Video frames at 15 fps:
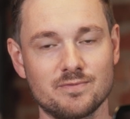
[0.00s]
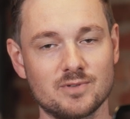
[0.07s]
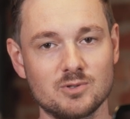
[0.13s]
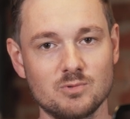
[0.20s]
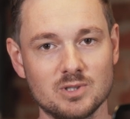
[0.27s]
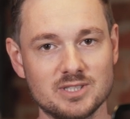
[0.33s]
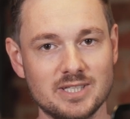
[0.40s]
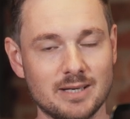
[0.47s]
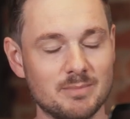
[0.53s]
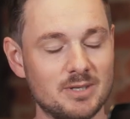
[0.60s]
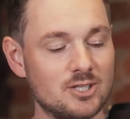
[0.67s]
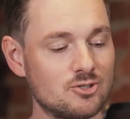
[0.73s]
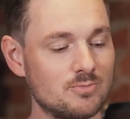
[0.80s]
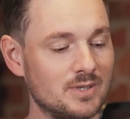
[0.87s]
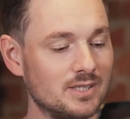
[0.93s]
Google Tag
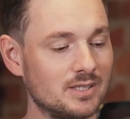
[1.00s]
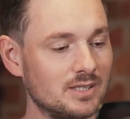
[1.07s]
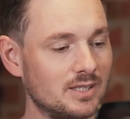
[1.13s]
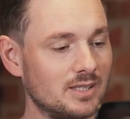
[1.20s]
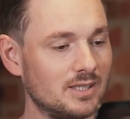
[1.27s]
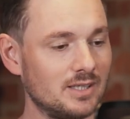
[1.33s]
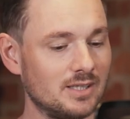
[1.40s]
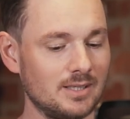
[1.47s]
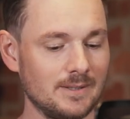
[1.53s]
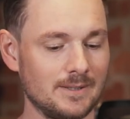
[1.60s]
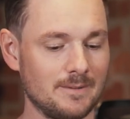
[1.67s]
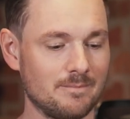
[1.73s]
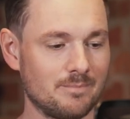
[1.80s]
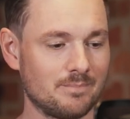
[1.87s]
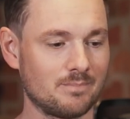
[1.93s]
Management.
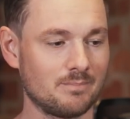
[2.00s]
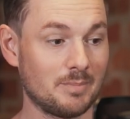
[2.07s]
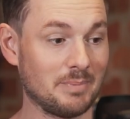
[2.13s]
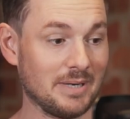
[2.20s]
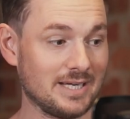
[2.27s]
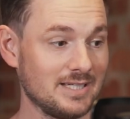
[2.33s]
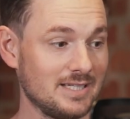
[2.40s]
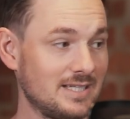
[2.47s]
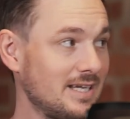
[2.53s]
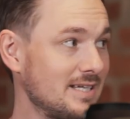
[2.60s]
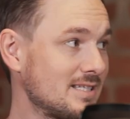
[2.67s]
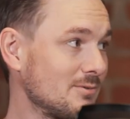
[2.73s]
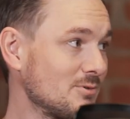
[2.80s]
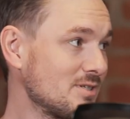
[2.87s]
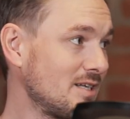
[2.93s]
Back in the
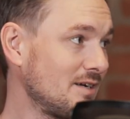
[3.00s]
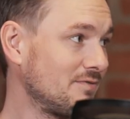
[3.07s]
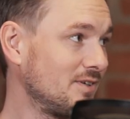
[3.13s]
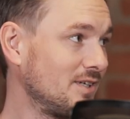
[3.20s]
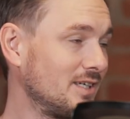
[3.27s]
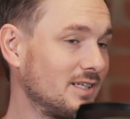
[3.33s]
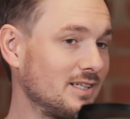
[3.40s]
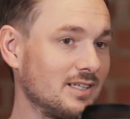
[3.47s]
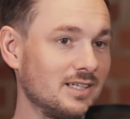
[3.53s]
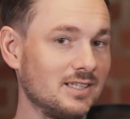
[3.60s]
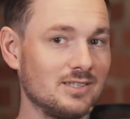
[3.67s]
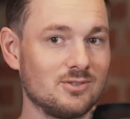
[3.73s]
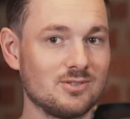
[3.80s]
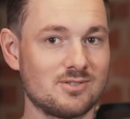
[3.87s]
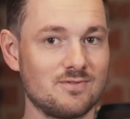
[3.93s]
days, there was nothing,
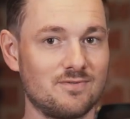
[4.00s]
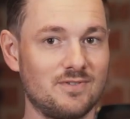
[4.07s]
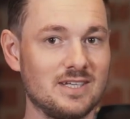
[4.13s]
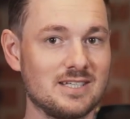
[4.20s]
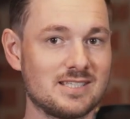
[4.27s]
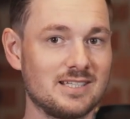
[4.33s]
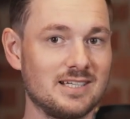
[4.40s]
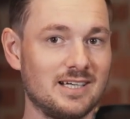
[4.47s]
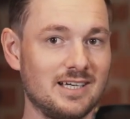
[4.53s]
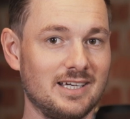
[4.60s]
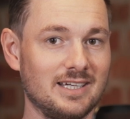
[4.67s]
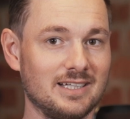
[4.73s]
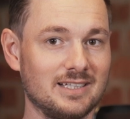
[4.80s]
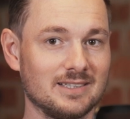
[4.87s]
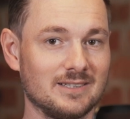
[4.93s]
and also things
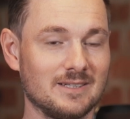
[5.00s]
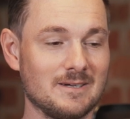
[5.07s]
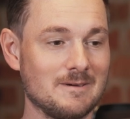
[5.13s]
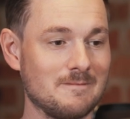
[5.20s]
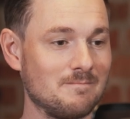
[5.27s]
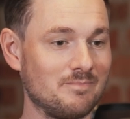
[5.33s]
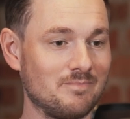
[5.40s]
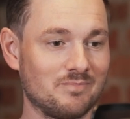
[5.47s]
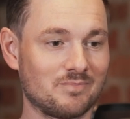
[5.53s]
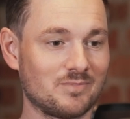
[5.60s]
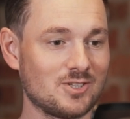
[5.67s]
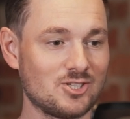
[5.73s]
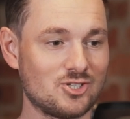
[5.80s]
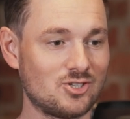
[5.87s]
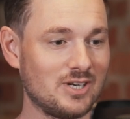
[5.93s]
like
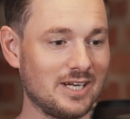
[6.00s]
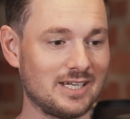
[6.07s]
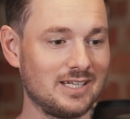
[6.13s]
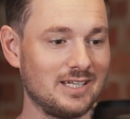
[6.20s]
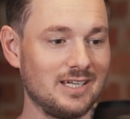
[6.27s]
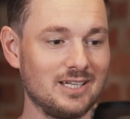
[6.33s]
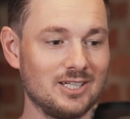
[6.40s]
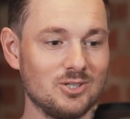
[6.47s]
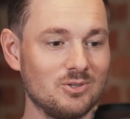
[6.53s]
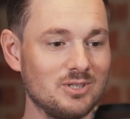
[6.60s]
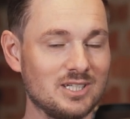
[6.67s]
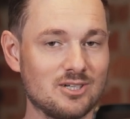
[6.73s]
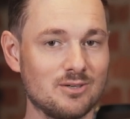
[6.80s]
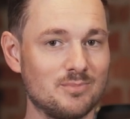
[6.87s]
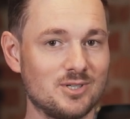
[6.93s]
tracking your
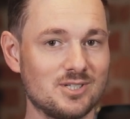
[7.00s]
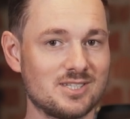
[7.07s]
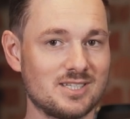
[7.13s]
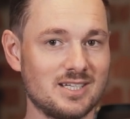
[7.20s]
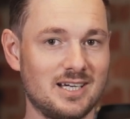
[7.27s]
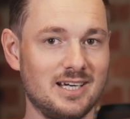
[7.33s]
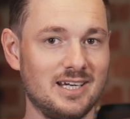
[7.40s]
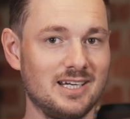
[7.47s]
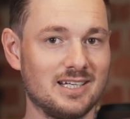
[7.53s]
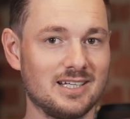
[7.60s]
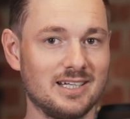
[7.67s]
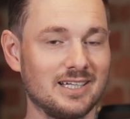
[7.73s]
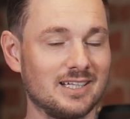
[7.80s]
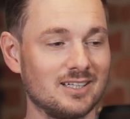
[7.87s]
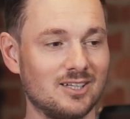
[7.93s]
e-commerce site,
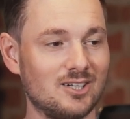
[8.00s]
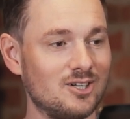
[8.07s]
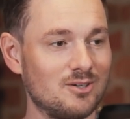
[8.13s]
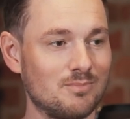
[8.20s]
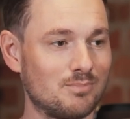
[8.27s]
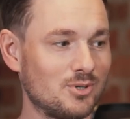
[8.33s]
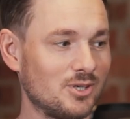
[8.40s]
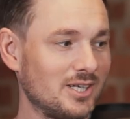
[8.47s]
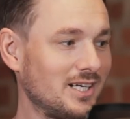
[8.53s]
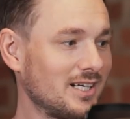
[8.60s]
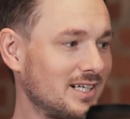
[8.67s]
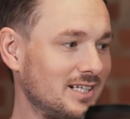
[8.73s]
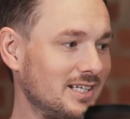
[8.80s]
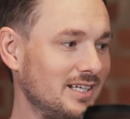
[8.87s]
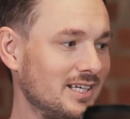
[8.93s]
like
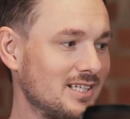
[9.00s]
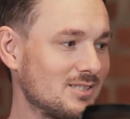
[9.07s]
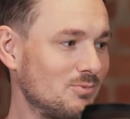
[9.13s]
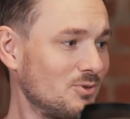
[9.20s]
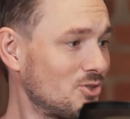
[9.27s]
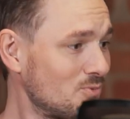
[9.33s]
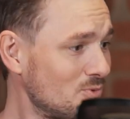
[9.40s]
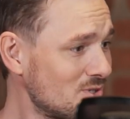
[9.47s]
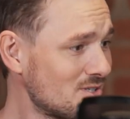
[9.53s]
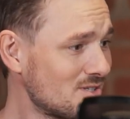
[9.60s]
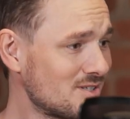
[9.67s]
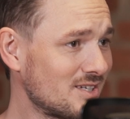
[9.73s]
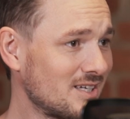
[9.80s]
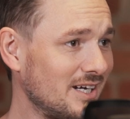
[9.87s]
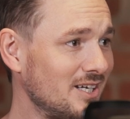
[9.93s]
product clicks, which
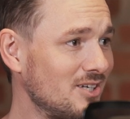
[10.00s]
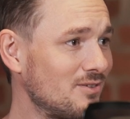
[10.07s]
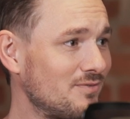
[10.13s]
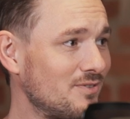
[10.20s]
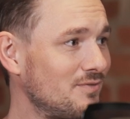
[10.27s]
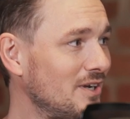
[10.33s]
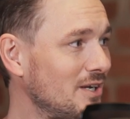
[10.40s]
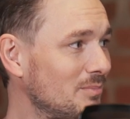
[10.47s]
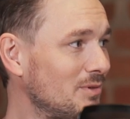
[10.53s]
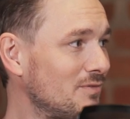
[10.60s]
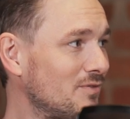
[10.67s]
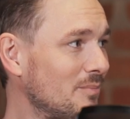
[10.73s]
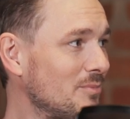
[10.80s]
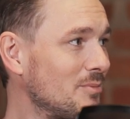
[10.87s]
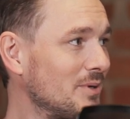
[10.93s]
was kind of available
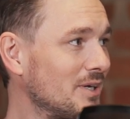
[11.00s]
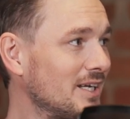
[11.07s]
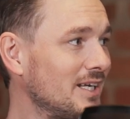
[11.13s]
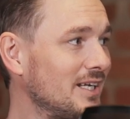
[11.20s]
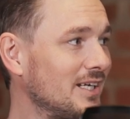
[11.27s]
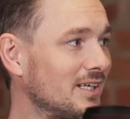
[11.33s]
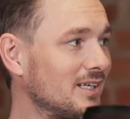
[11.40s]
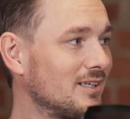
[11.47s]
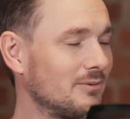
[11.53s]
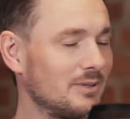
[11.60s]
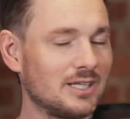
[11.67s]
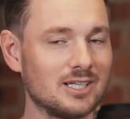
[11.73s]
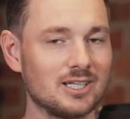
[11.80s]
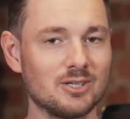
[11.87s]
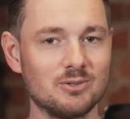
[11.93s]
from the beginning. We
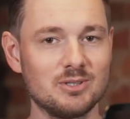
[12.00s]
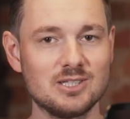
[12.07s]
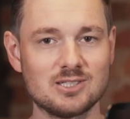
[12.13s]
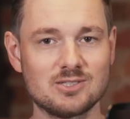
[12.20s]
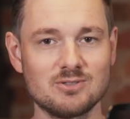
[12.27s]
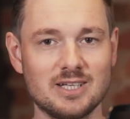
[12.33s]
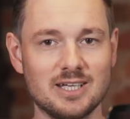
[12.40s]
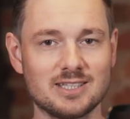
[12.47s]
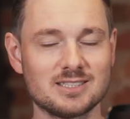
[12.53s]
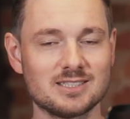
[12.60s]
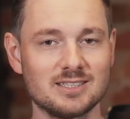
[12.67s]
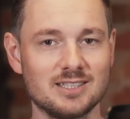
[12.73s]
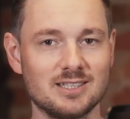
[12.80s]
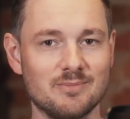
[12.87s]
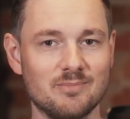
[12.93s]
can go into that
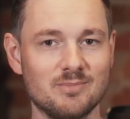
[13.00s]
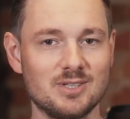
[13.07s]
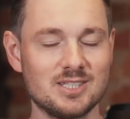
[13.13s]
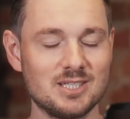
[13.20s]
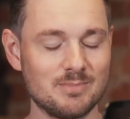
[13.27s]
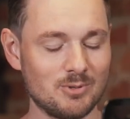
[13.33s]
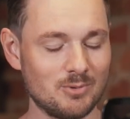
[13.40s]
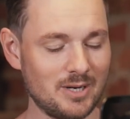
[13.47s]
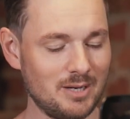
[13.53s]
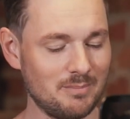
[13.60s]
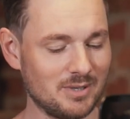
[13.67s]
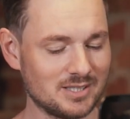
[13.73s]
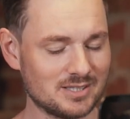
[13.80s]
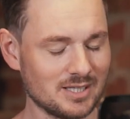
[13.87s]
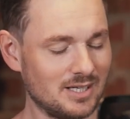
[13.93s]
in a deeper way,
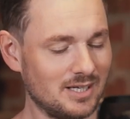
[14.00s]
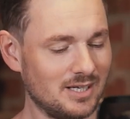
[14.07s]
but